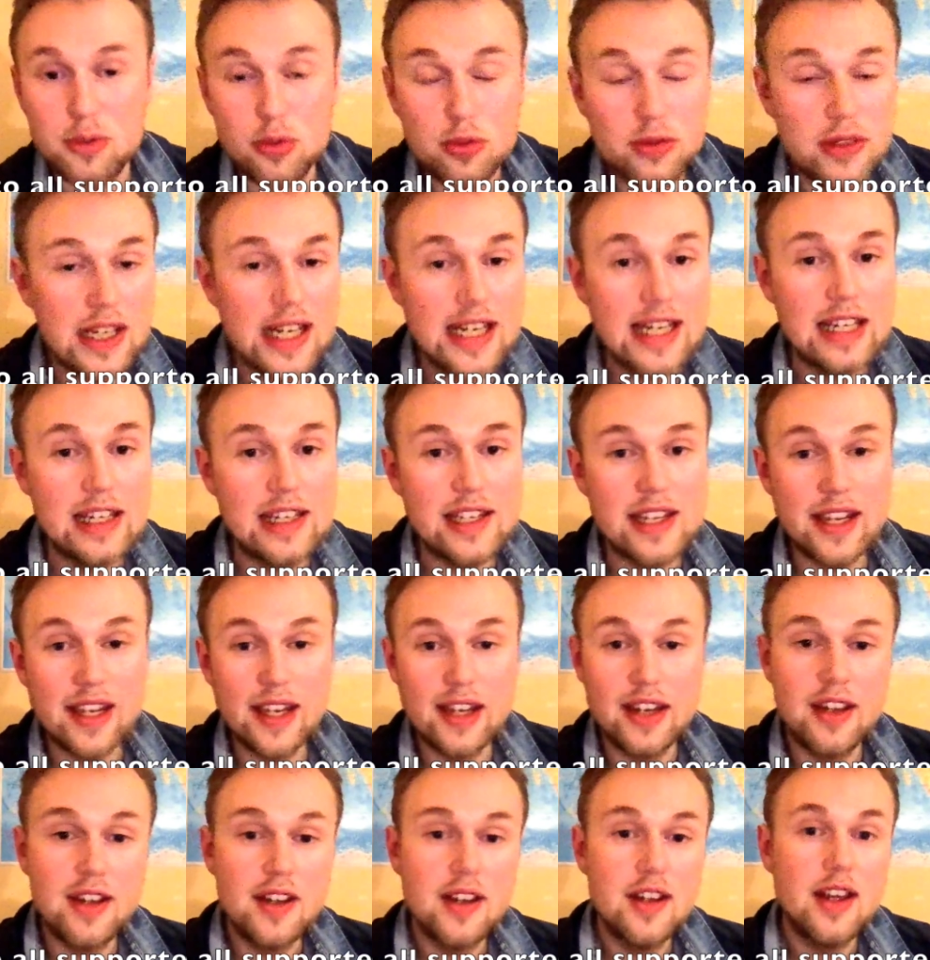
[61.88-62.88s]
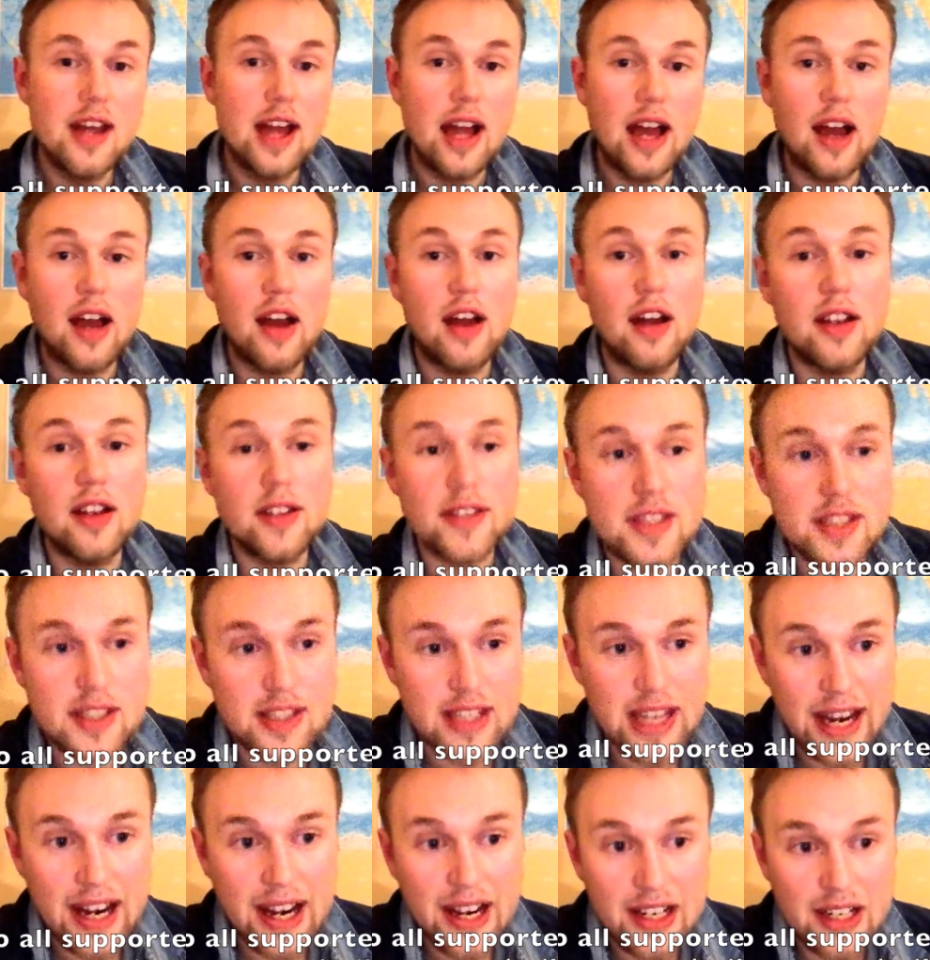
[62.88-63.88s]
really uh,
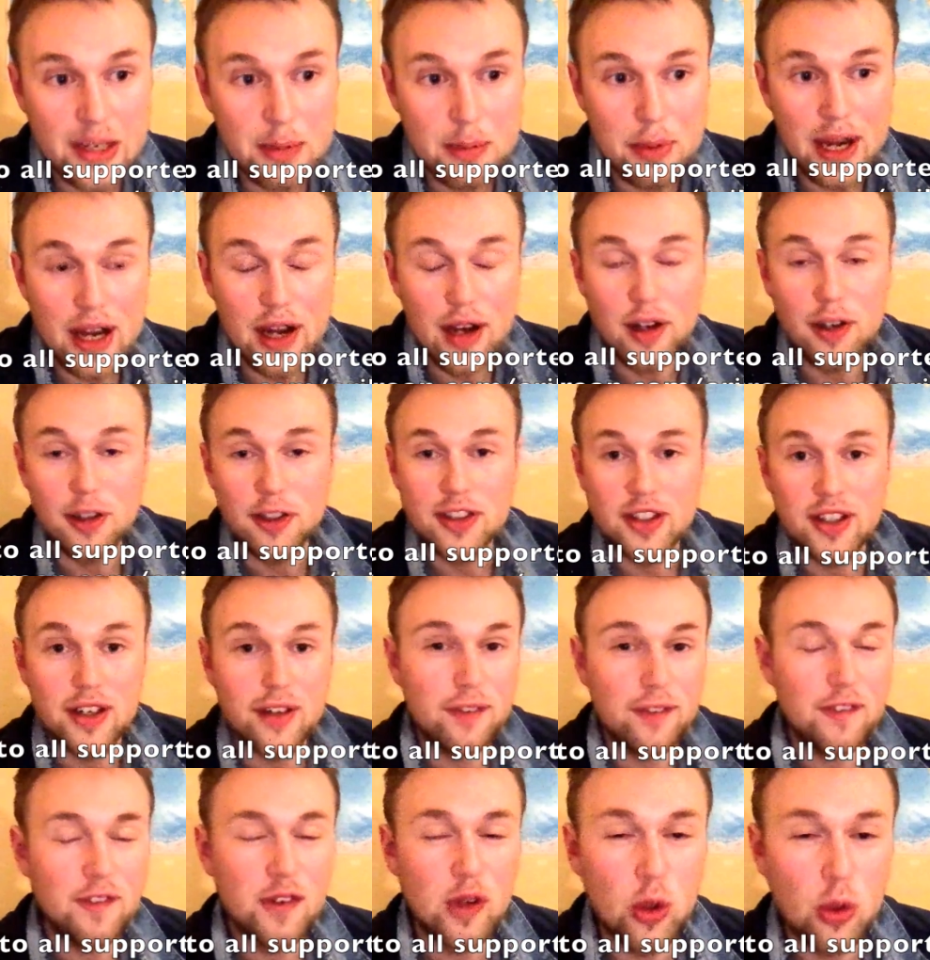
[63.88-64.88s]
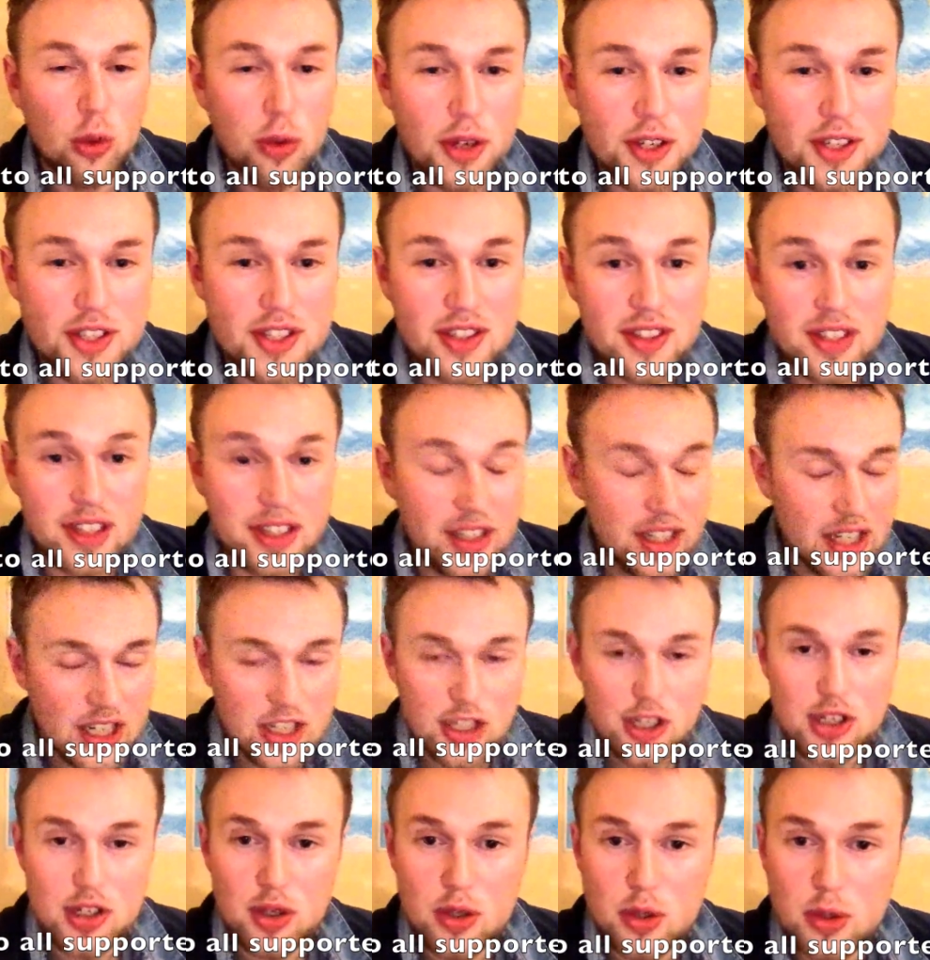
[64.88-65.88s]
scared about their flaws and their
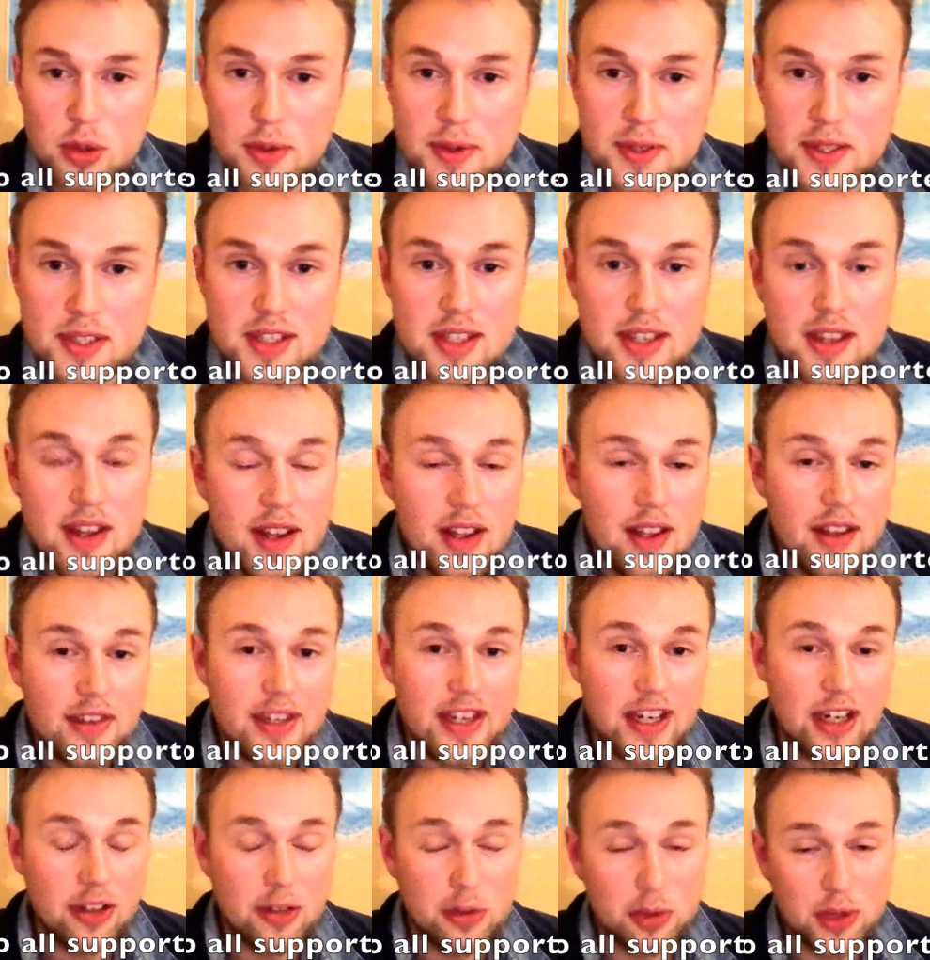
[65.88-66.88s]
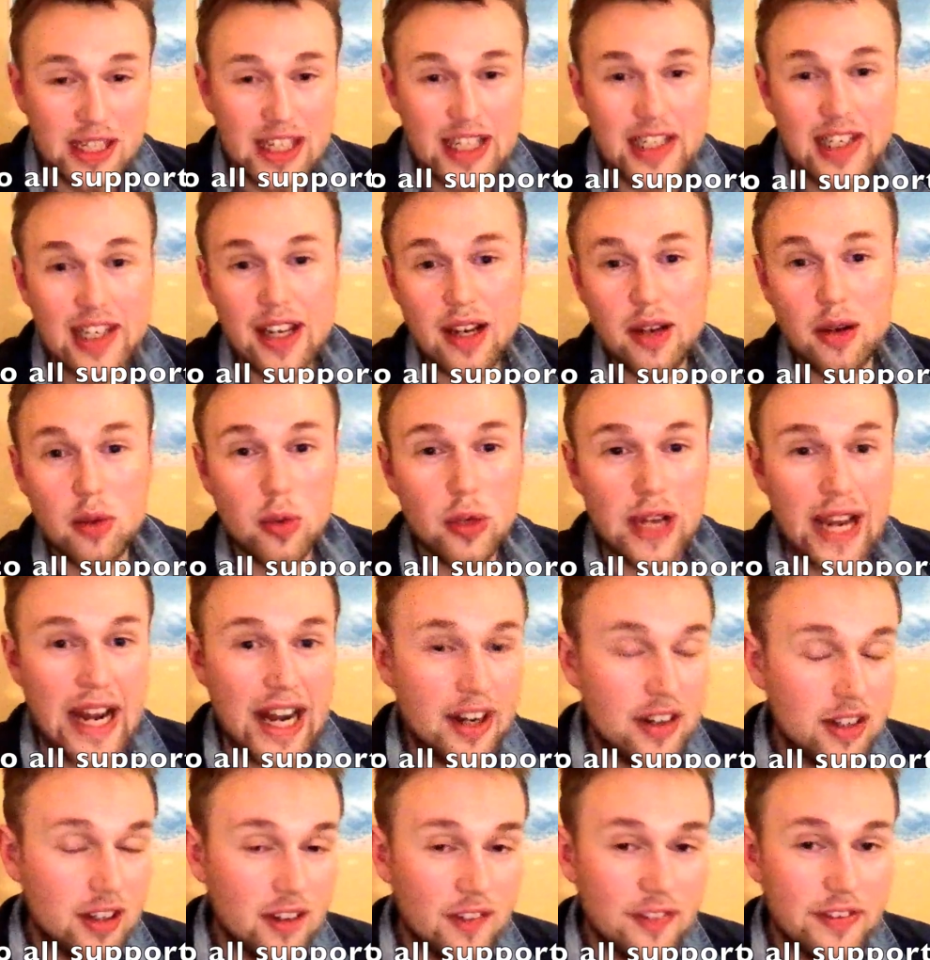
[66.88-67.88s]
issues. They are really
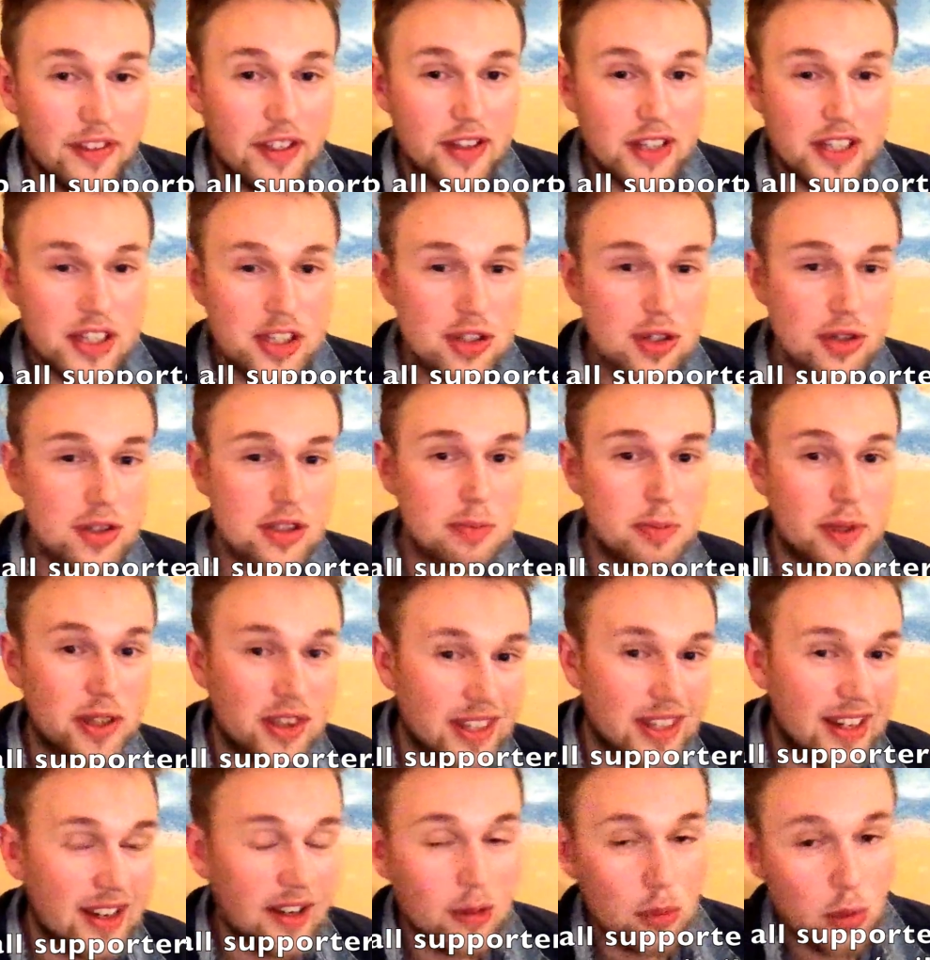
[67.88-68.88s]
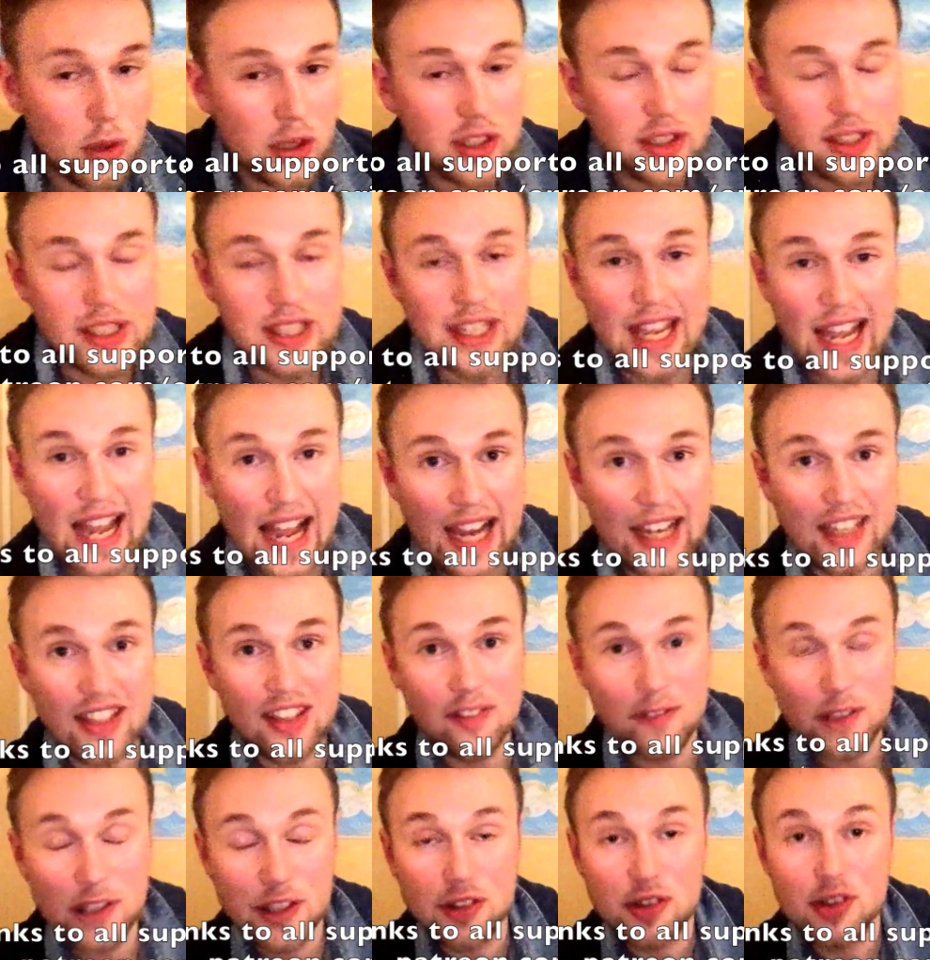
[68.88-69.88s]
aware of their issues, but they are working
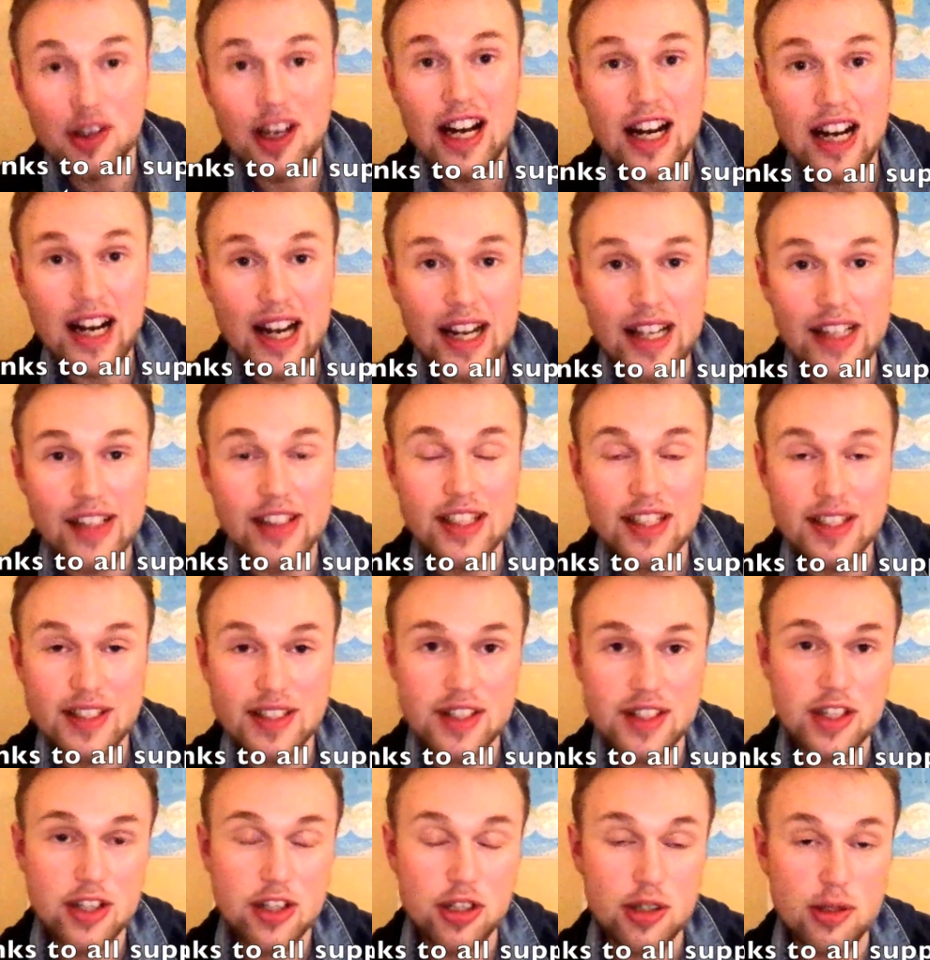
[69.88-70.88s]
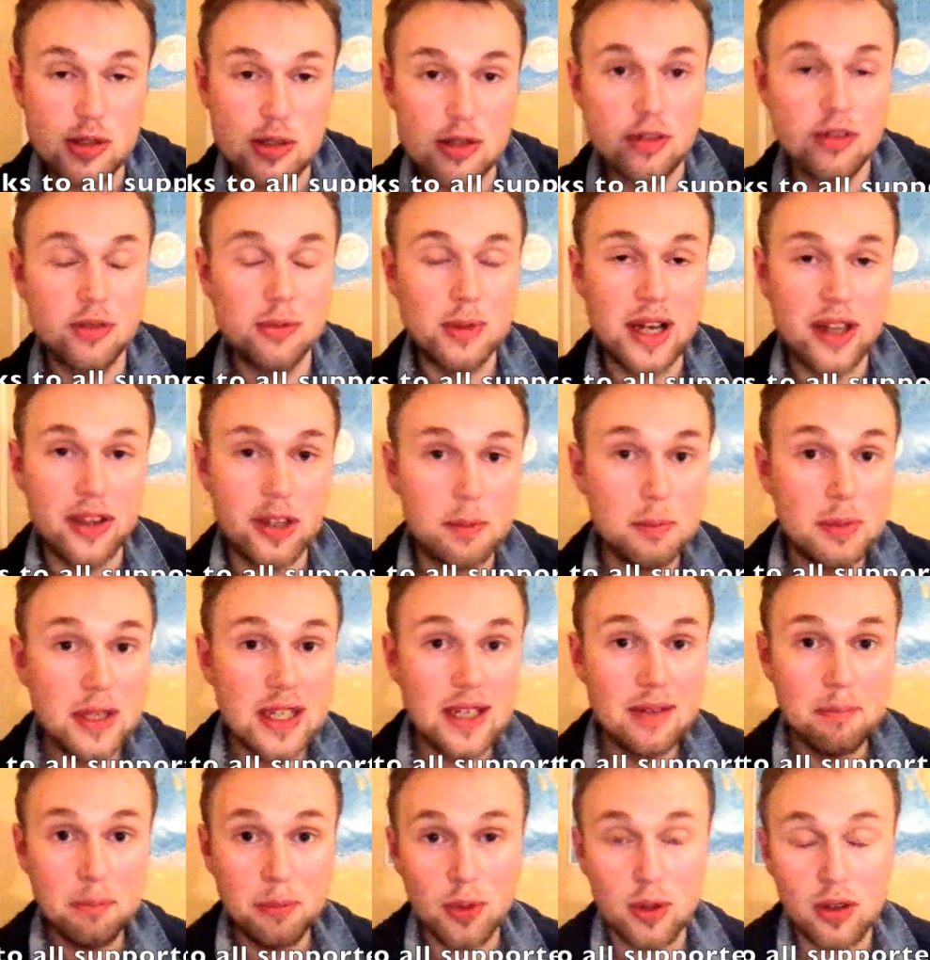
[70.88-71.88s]
actively to hide these issues from other
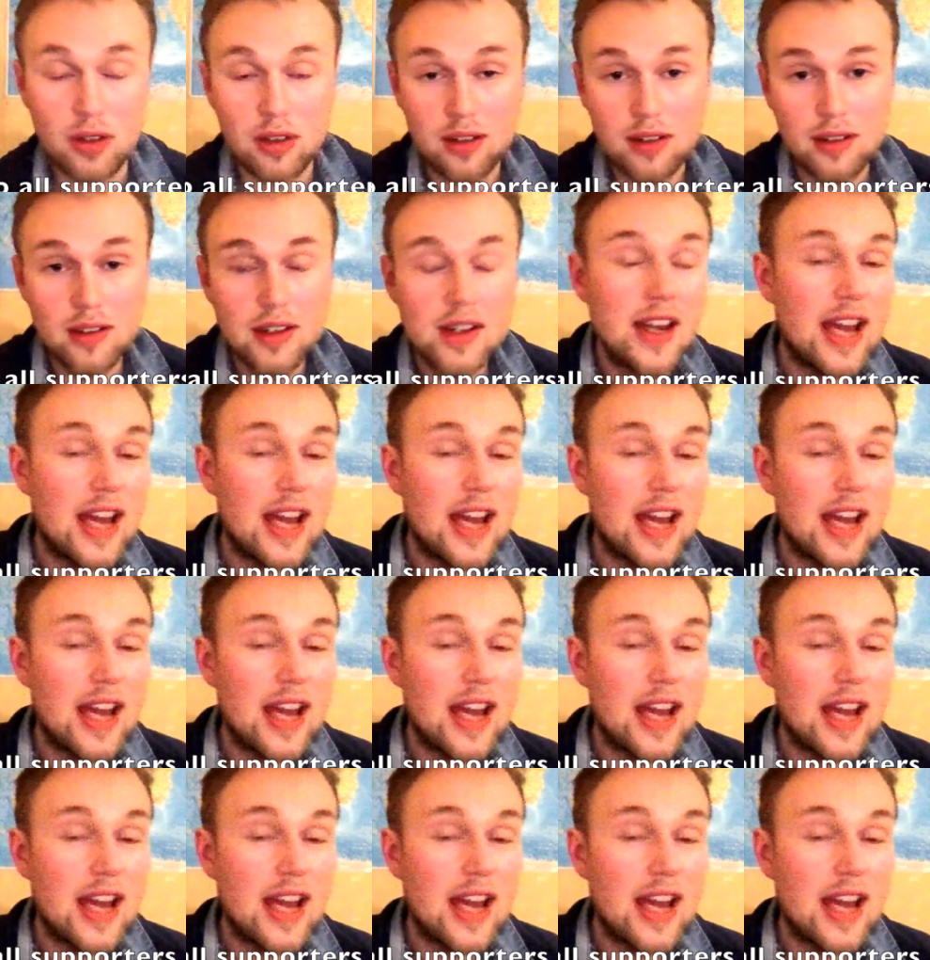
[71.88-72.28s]
people.